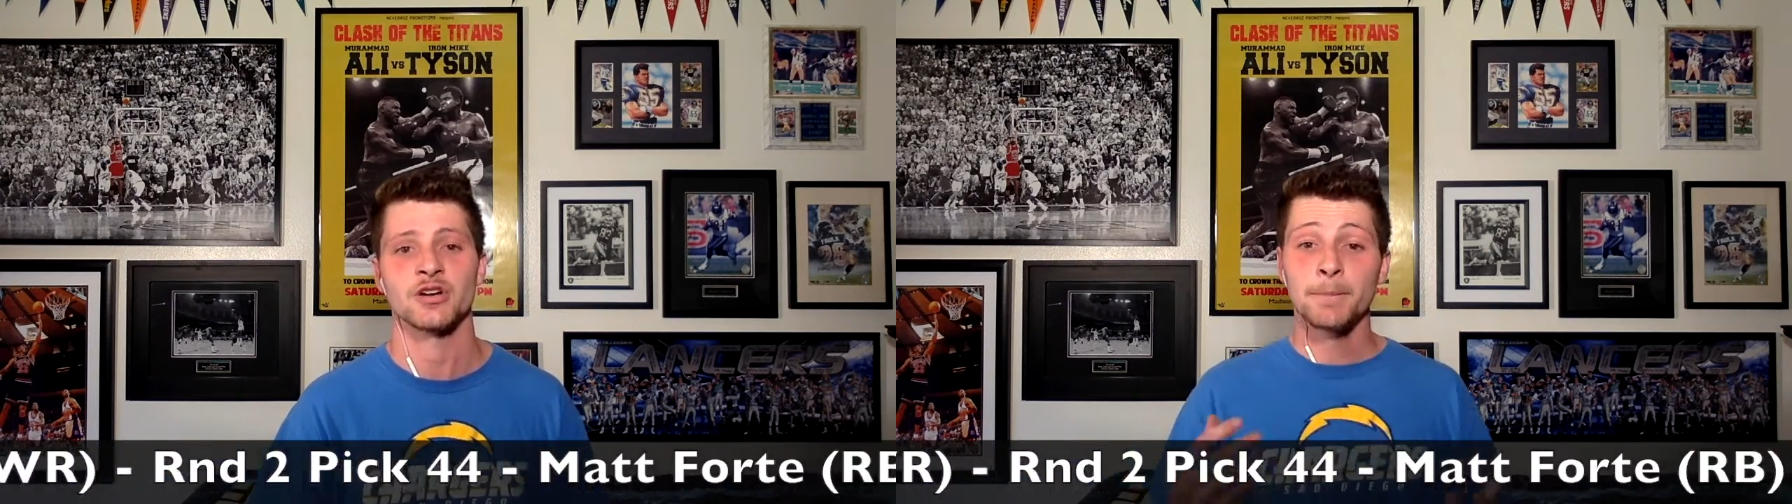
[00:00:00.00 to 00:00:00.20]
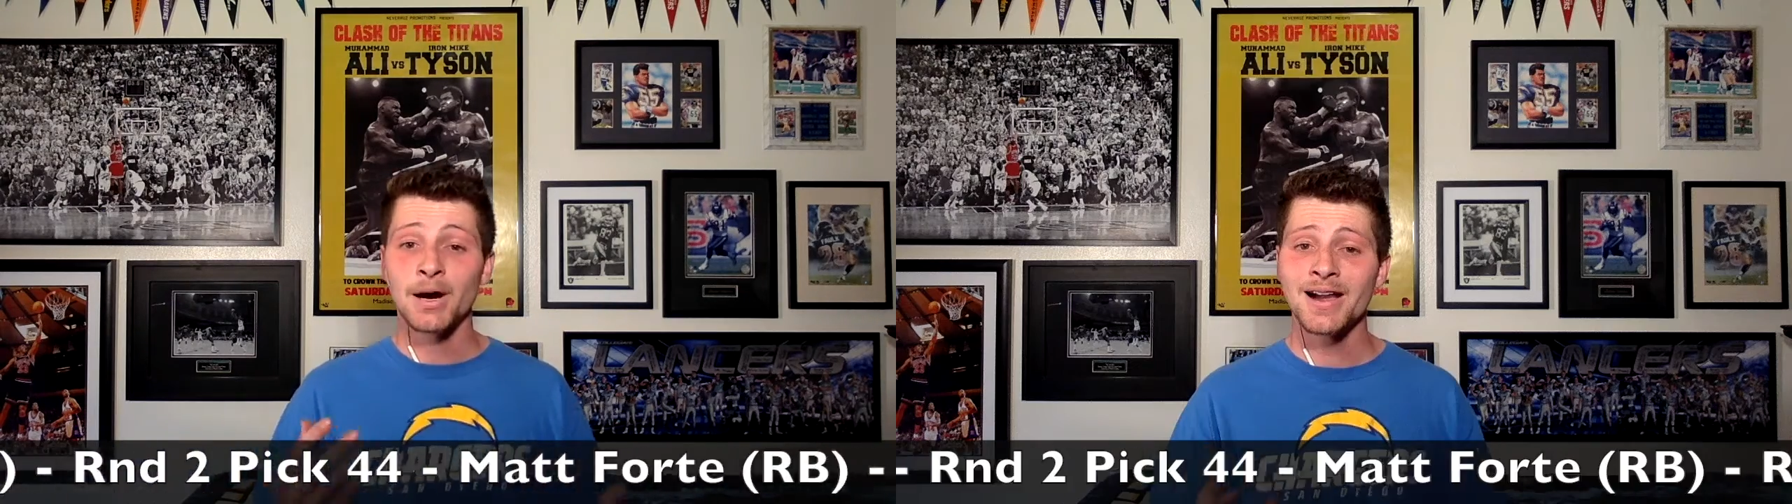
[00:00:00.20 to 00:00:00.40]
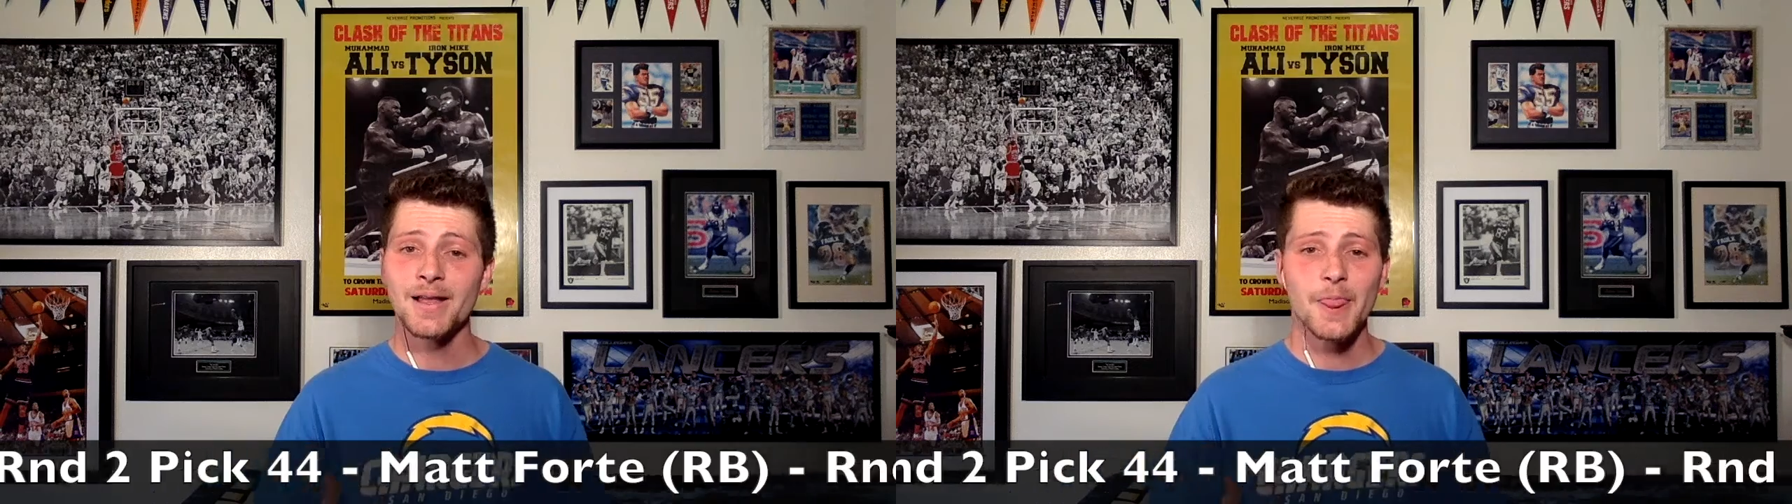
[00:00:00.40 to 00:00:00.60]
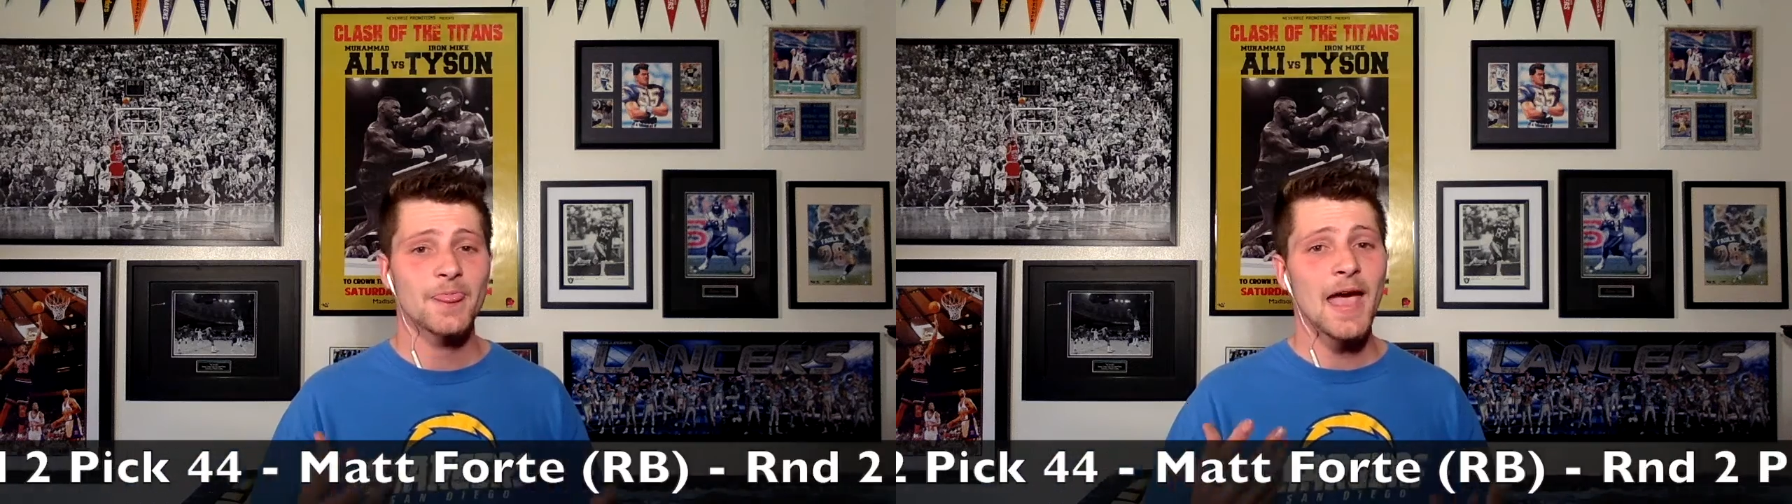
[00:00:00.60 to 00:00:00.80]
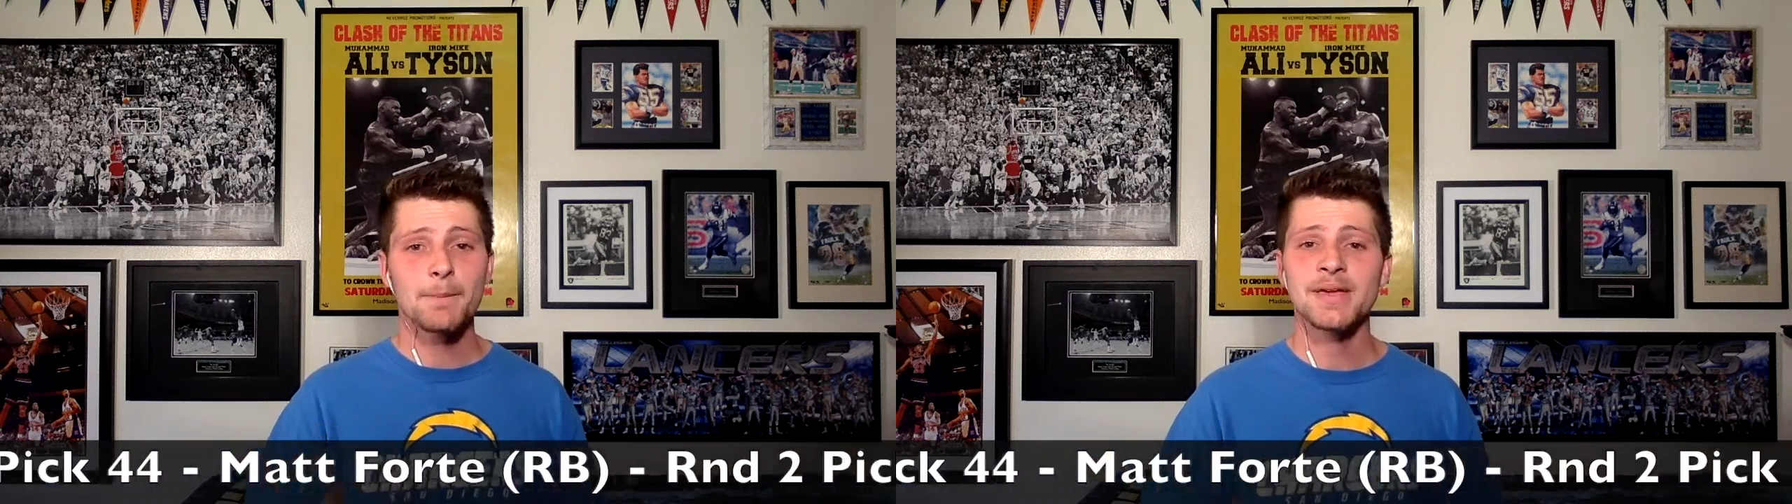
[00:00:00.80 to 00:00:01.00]
But,
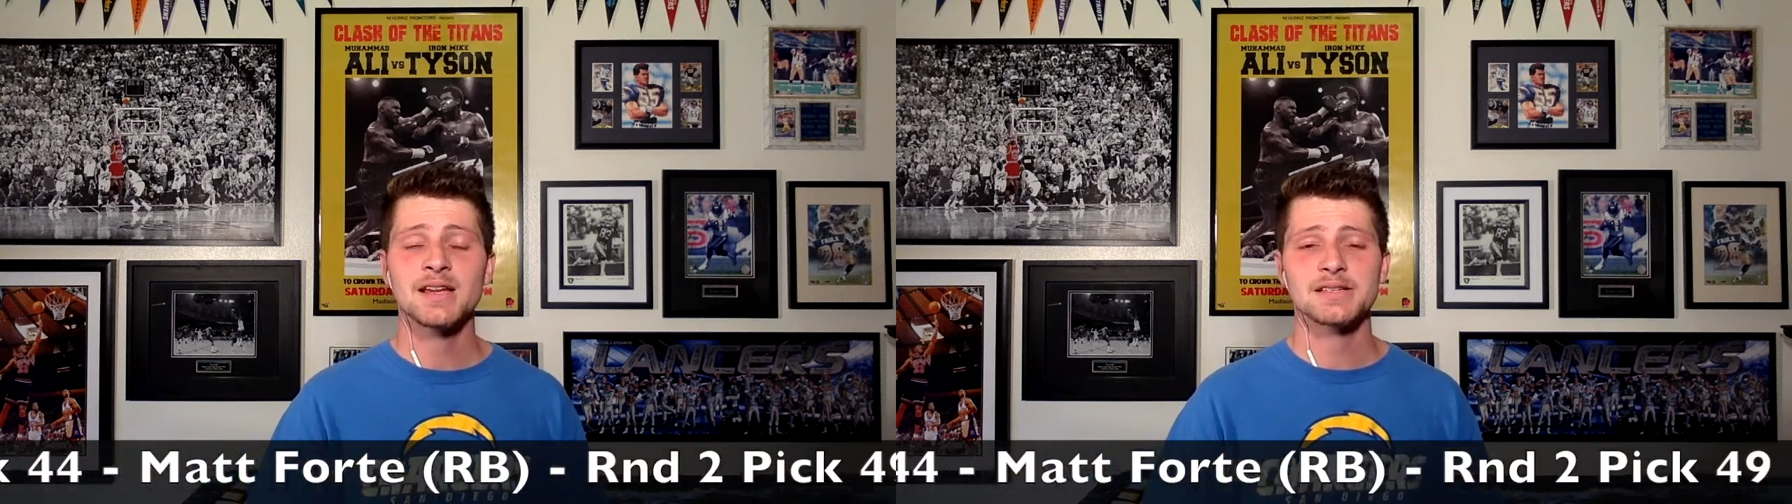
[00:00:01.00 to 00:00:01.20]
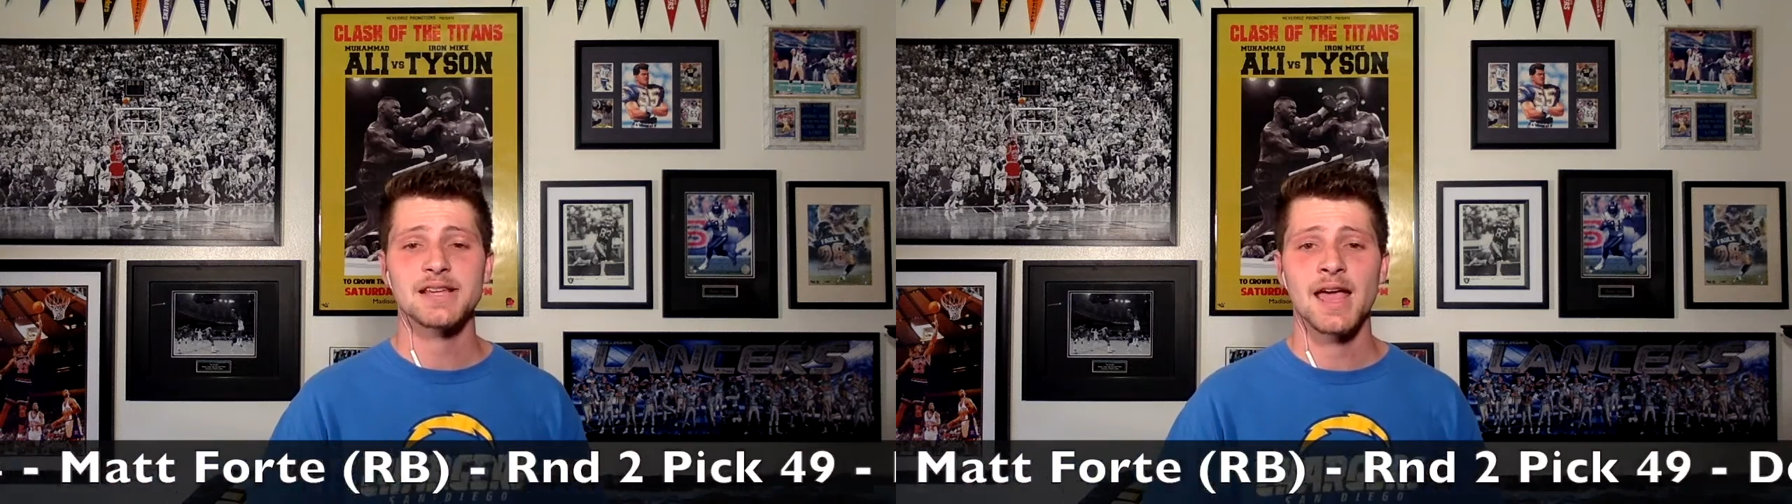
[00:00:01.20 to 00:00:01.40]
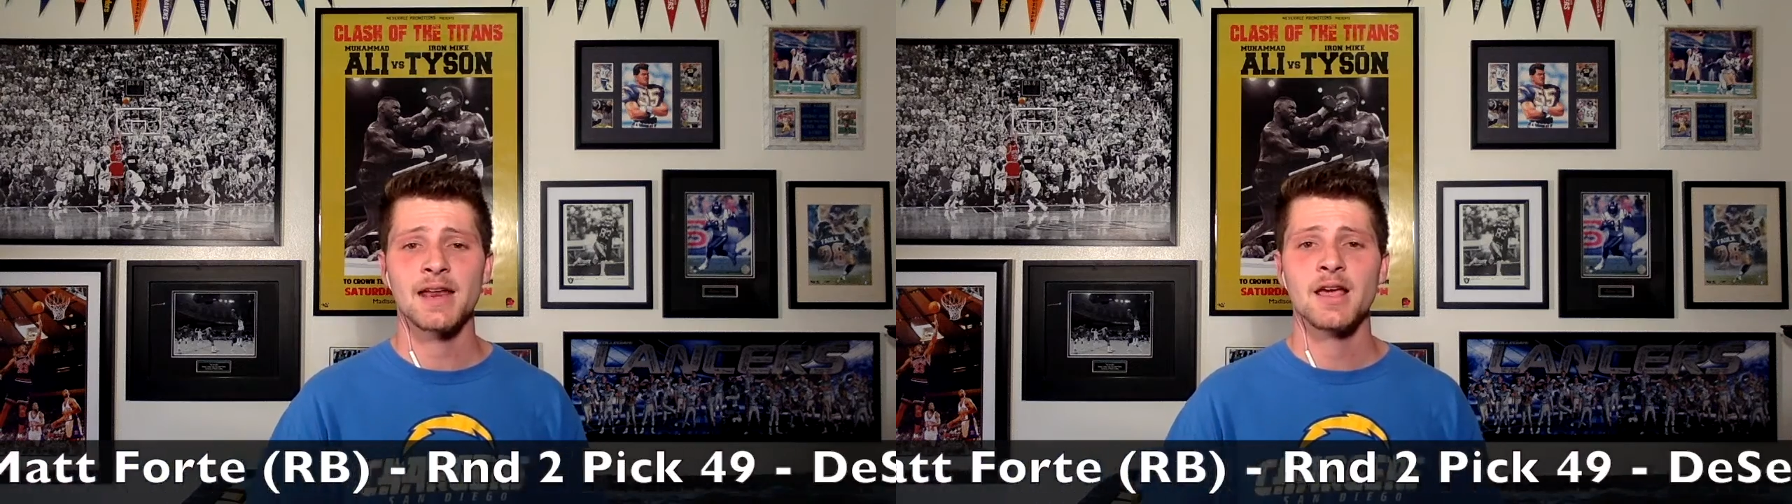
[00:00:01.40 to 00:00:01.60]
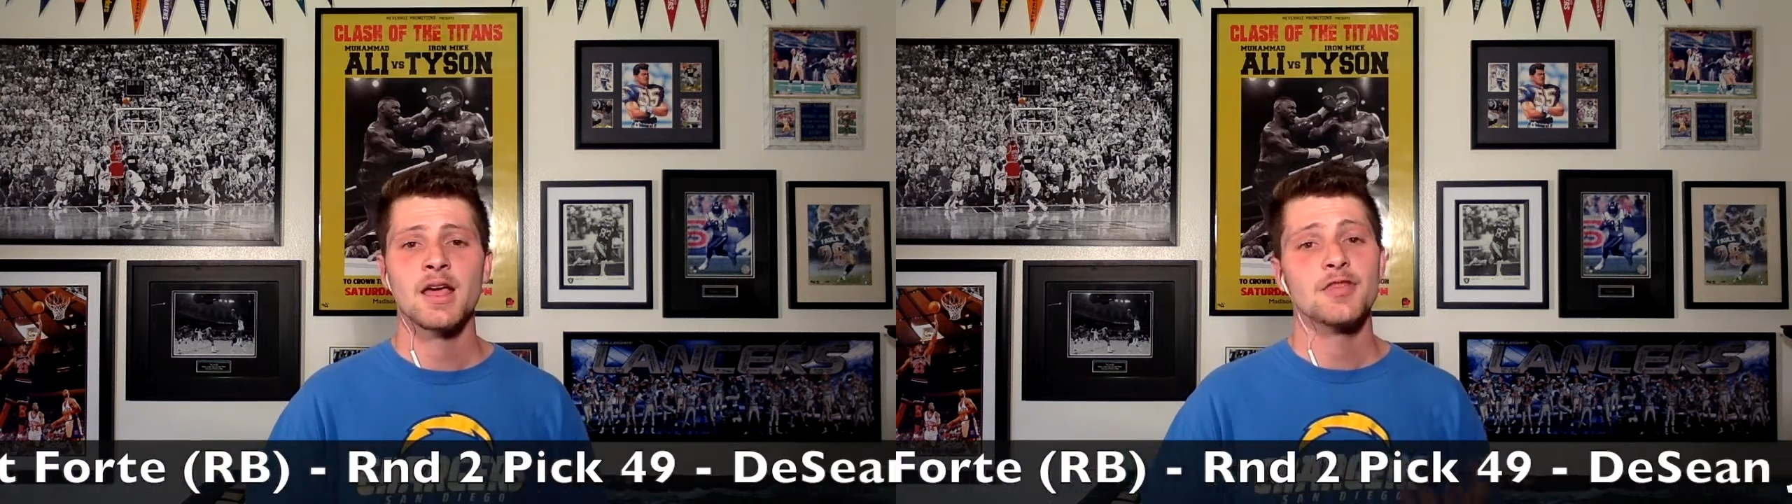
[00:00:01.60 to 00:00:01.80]
that being said,